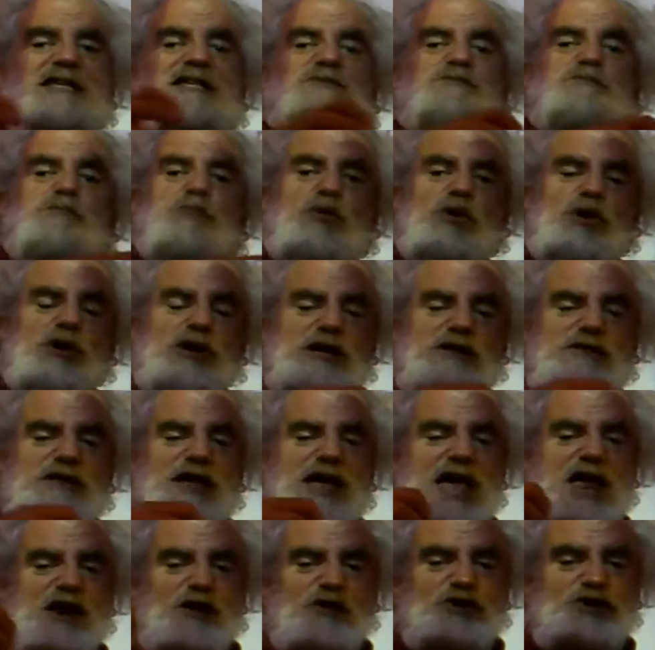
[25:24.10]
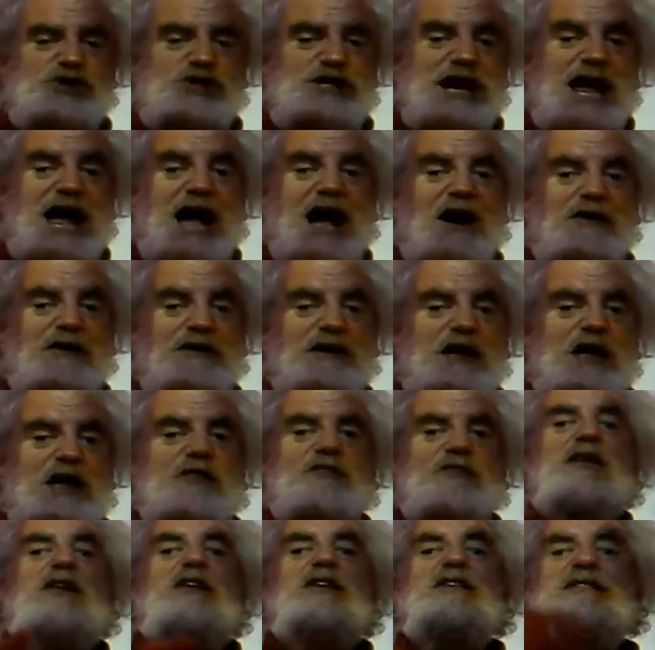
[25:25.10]
pulling the energy out
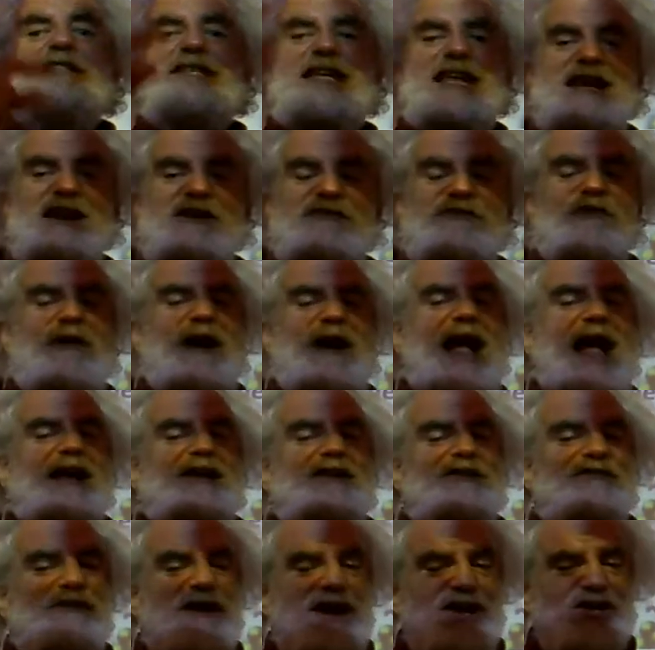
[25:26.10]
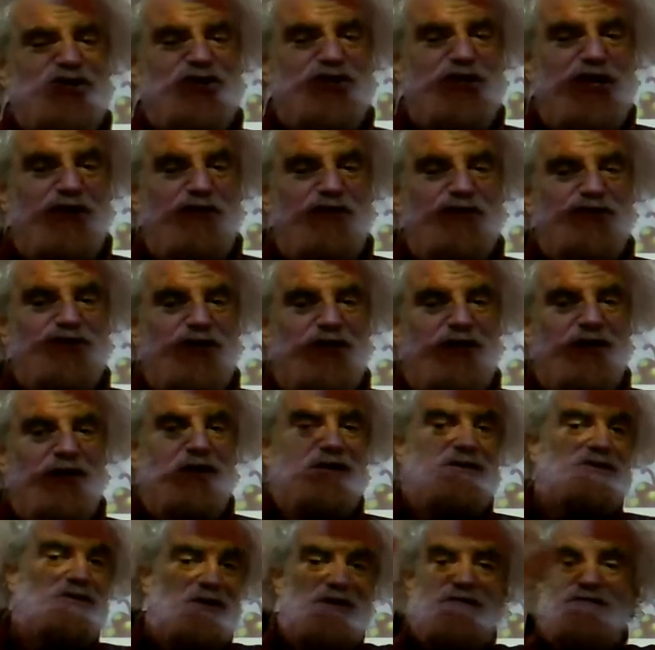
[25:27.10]
that is needed for activation energy.
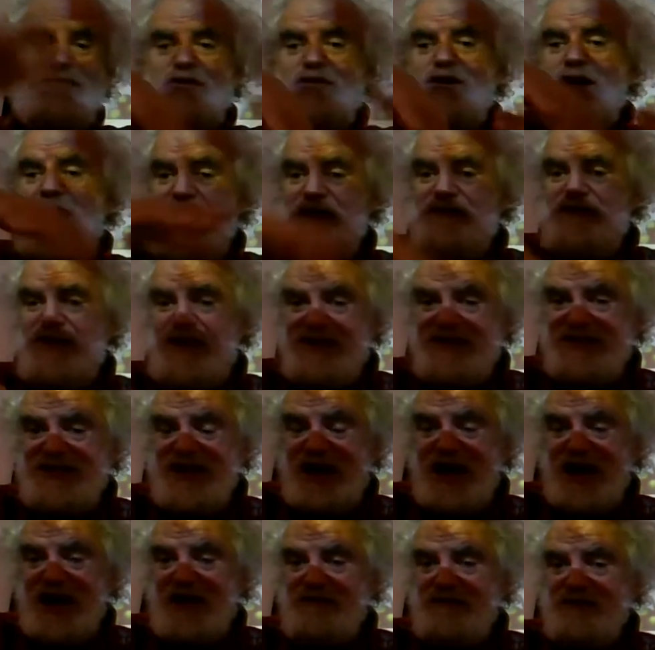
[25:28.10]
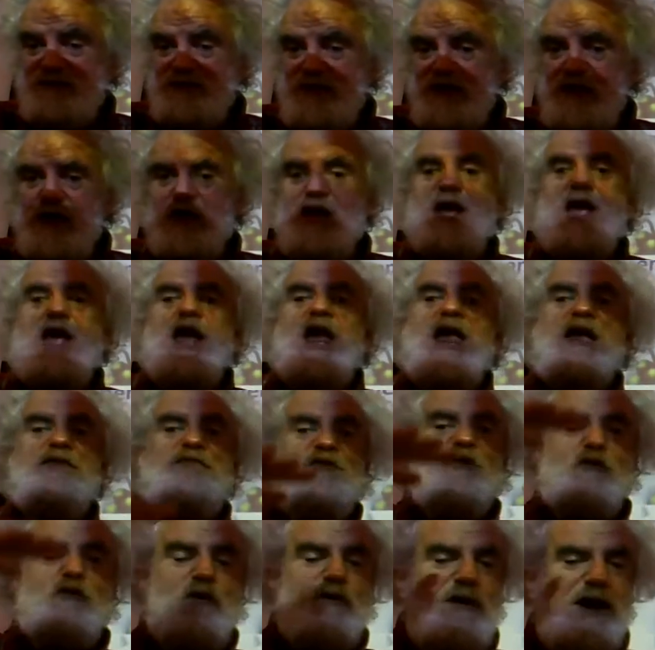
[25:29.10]
So even though you have enzymes, if you
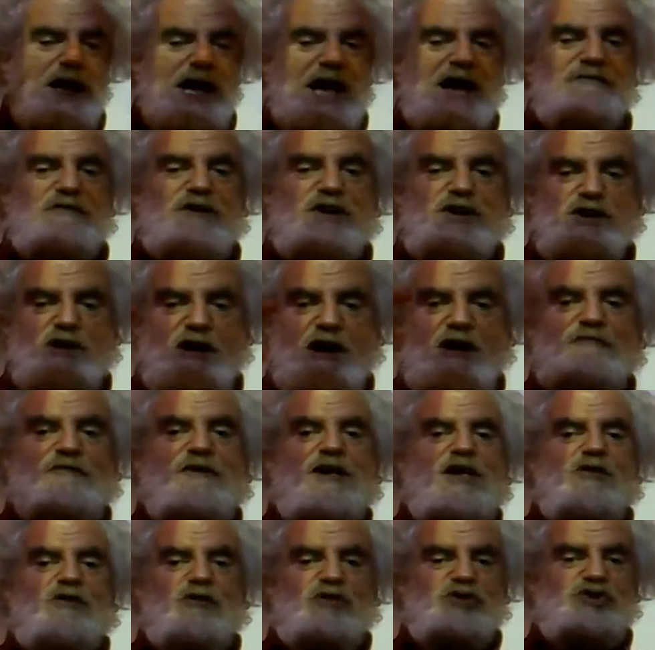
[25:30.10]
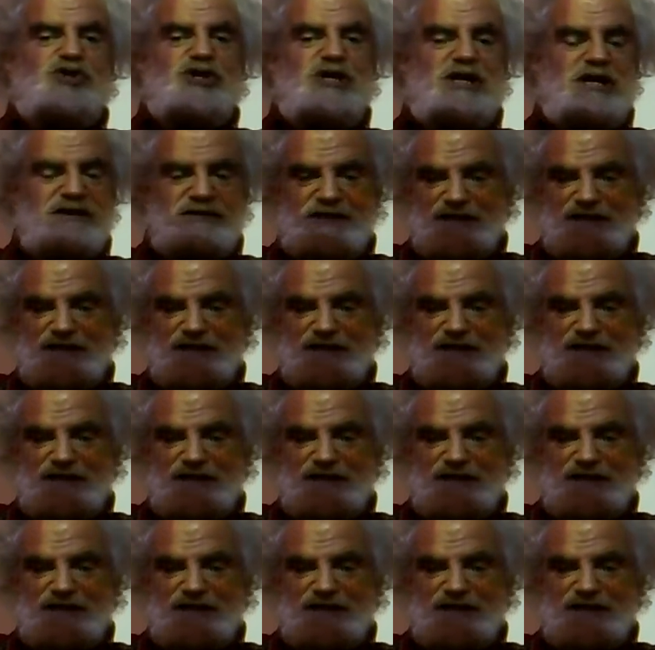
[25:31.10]
don't have enough energy in the